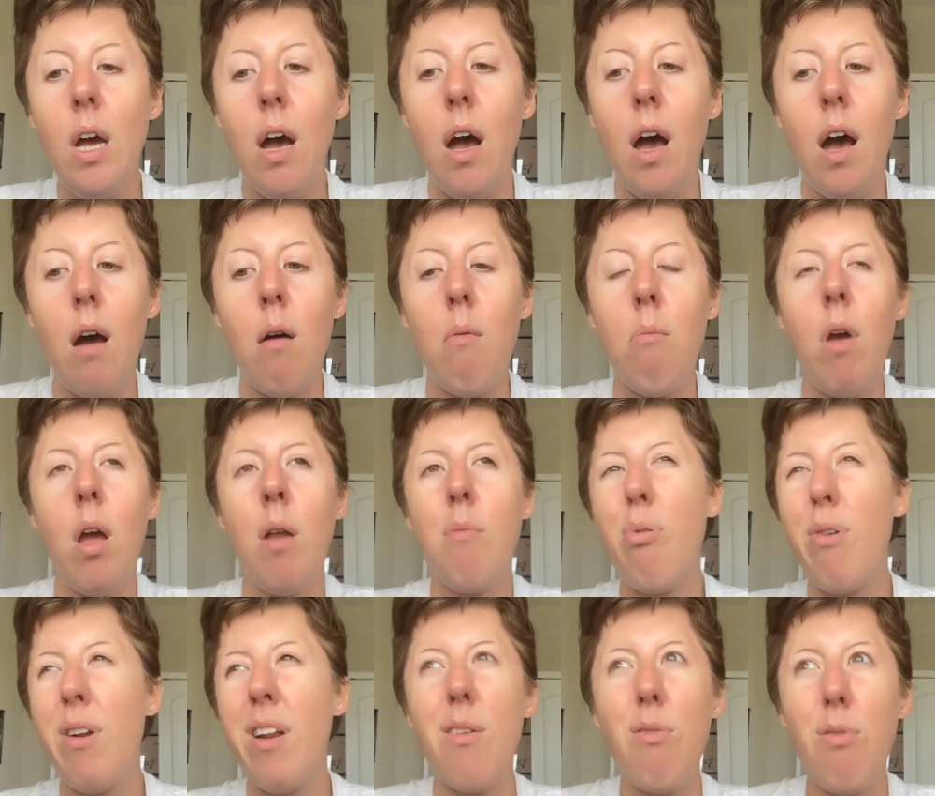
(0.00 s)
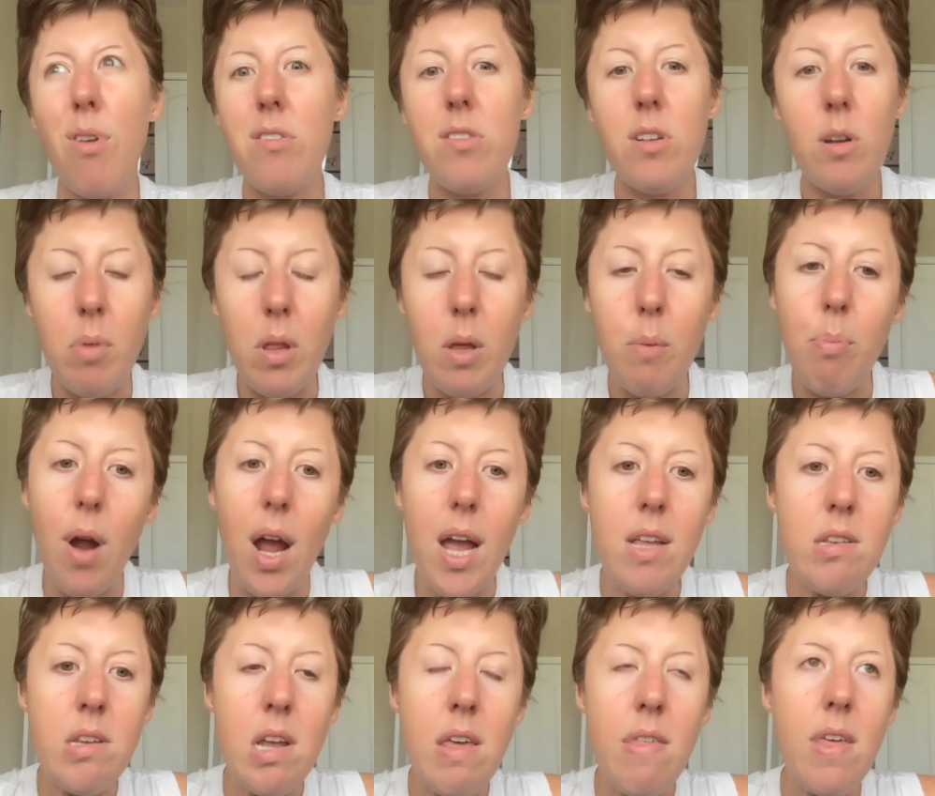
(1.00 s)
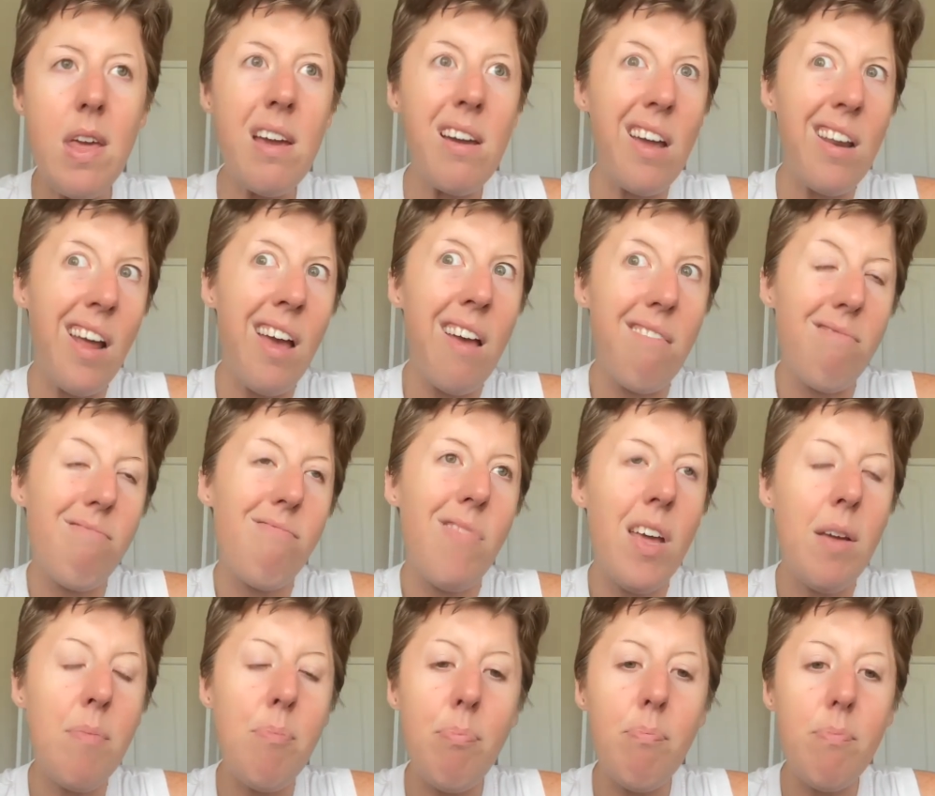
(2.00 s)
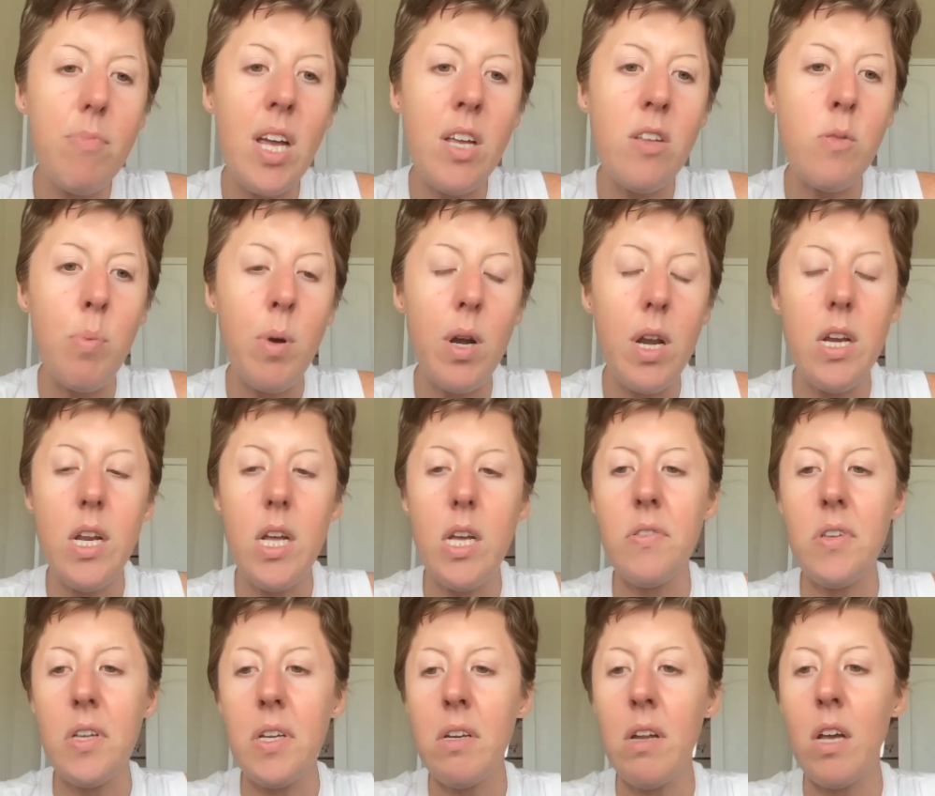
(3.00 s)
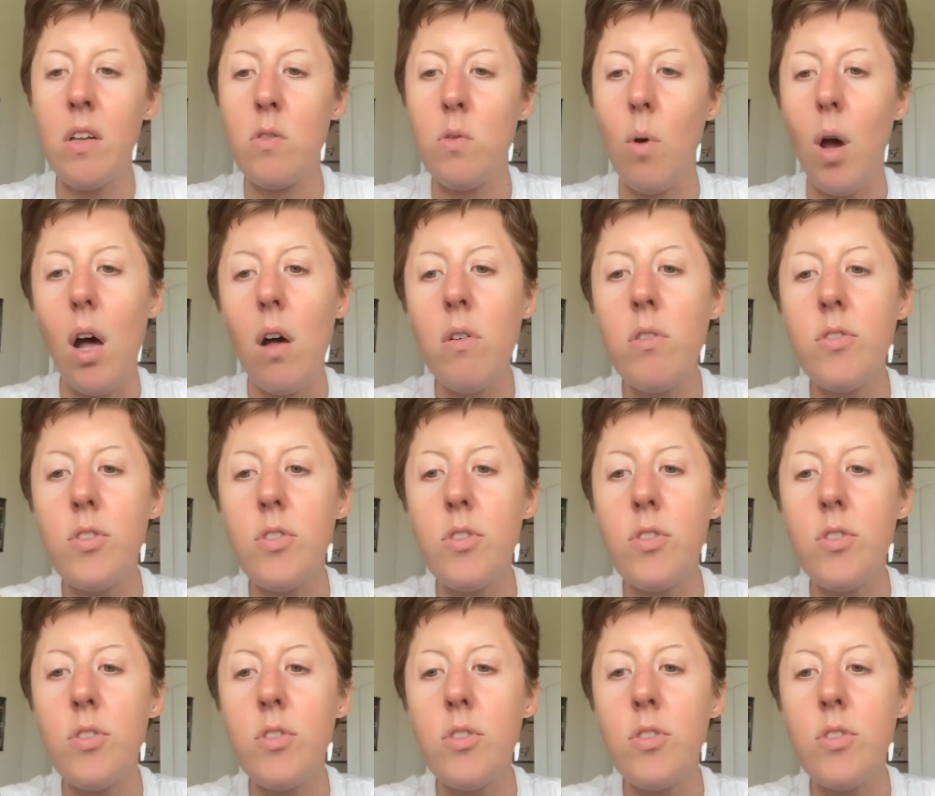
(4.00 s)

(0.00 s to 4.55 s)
and pretty reasonably priced, I think, and they taste pretty decent as well.